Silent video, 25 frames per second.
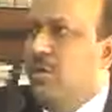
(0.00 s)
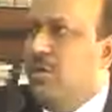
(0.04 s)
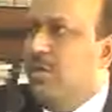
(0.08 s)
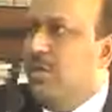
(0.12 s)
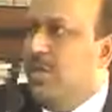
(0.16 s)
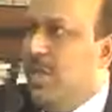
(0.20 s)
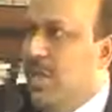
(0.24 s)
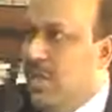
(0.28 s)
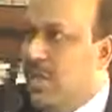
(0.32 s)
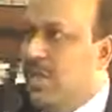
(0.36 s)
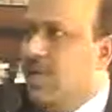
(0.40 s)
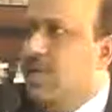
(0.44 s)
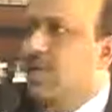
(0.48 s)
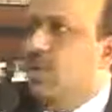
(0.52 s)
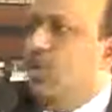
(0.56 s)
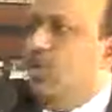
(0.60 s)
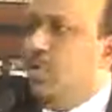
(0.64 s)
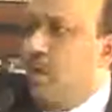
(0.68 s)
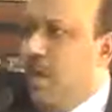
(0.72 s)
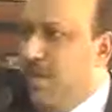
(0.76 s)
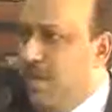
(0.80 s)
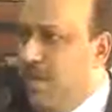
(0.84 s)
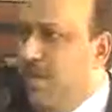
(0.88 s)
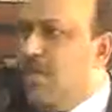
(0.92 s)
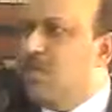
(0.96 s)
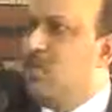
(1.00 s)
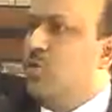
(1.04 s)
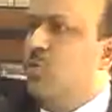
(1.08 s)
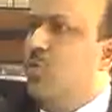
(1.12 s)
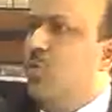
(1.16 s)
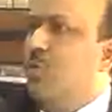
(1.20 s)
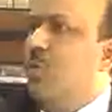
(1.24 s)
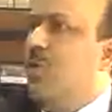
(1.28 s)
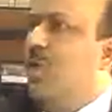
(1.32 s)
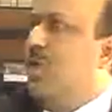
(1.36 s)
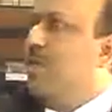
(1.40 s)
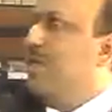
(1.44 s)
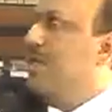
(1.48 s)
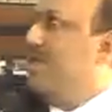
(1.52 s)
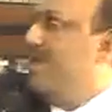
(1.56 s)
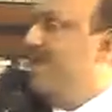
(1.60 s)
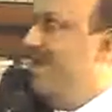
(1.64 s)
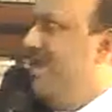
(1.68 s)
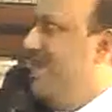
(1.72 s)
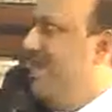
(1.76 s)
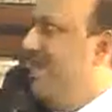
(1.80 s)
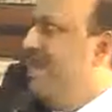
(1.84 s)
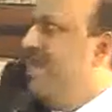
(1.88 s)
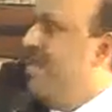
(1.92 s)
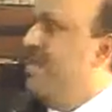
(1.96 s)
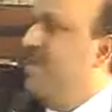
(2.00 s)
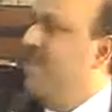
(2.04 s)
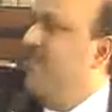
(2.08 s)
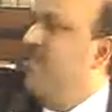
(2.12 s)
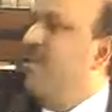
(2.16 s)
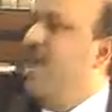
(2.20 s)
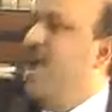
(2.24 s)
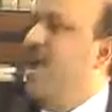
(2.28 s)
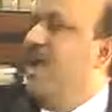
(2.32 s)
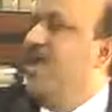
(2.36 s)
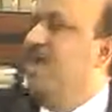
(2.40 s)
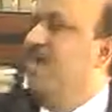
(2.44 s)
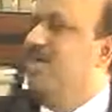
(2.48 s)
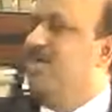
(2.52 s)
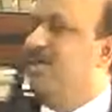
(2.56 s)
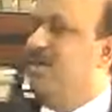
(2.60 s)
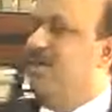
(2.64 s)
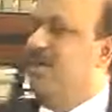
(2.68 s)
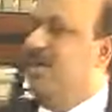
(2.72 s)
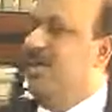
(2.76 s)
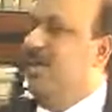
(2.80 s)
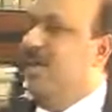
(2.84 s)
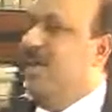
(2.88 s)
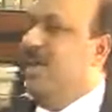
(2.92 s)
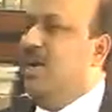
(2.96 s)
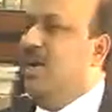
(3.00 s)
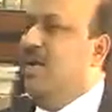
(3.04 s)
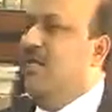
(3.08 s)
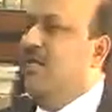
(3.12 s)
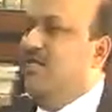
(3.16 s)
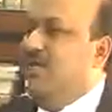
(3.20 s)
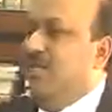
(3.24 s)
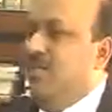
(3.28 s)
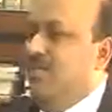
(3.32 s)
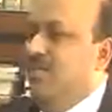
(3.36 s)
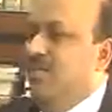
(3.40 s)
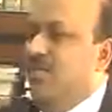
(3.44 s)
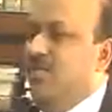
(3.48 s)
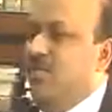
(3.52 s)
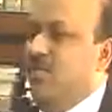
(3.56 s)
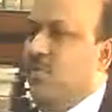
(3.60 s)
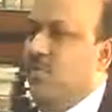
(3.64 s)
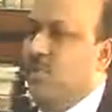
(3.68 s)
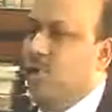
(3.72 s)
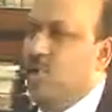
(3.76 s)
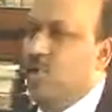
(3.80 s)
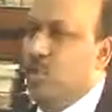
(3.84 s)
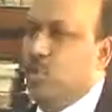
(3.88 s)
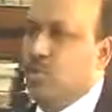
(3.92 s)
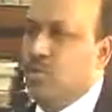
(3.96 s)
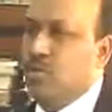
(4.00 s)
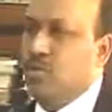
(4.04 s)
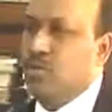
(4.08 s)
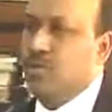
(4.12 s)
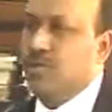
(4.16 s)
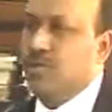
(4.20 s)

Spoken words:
that you come and supervise, it is that the flat is ready to use,